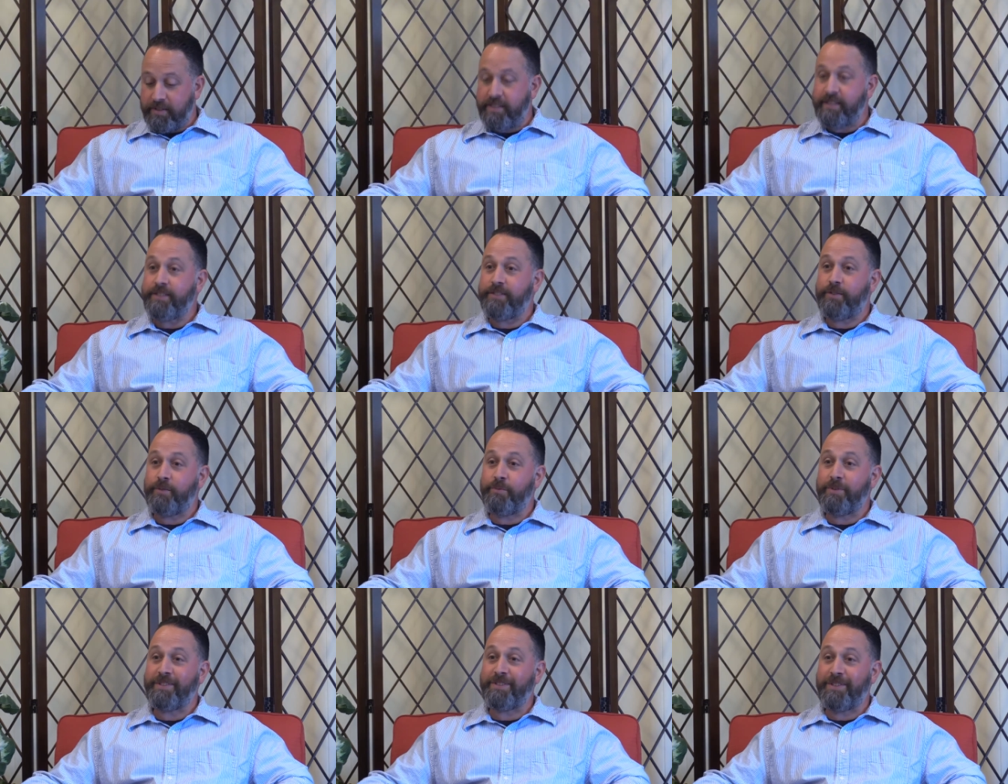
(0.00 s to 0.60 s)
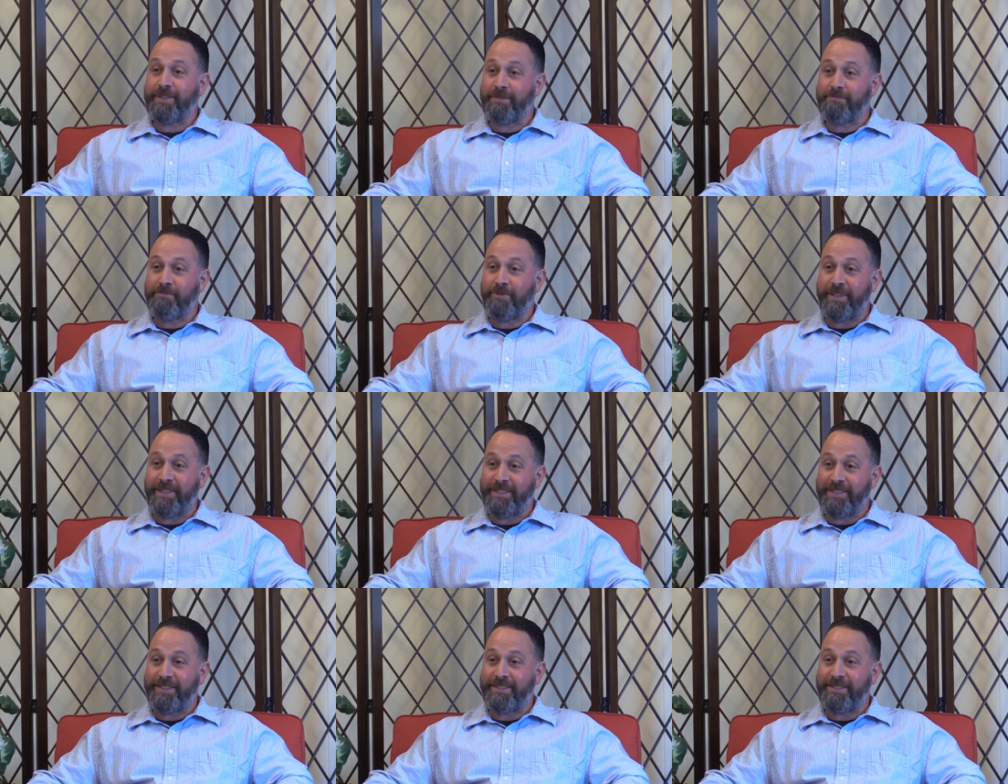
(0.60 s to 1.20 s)
at least the ones that are
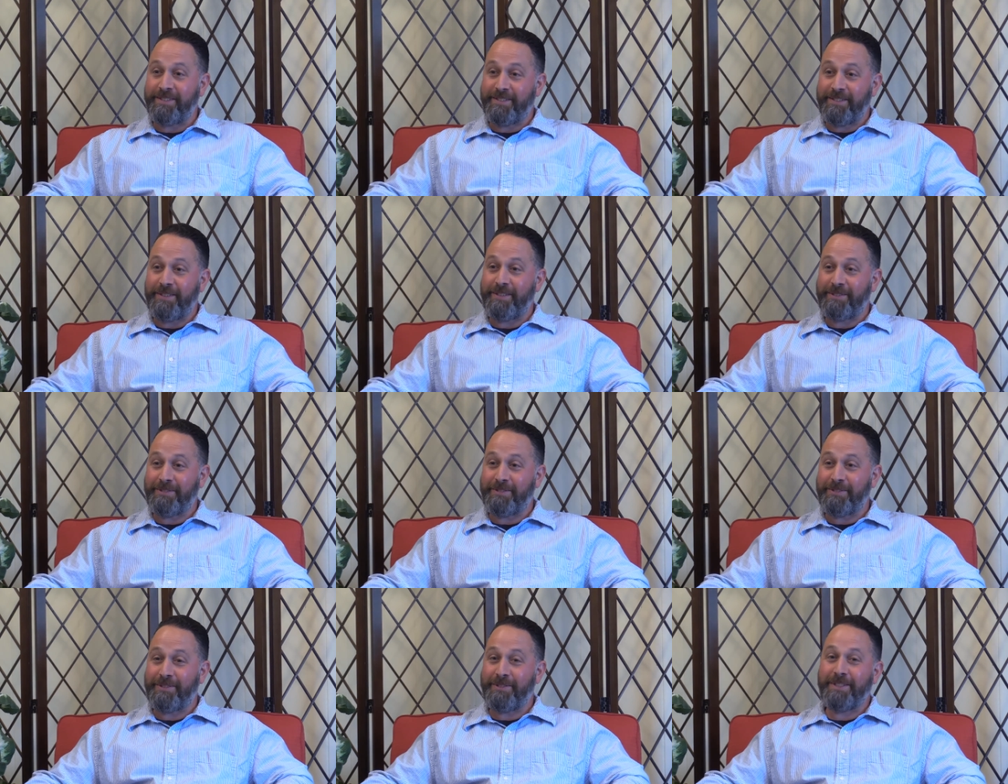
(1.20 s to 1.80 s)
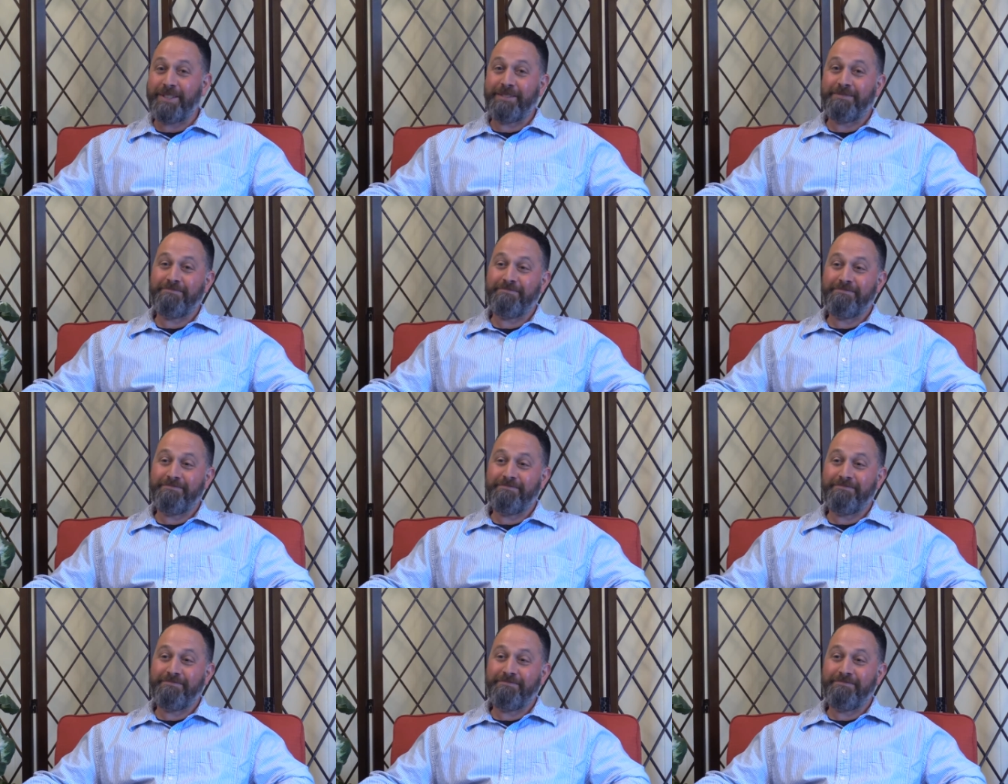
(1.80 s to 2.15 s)
printed, so it's good.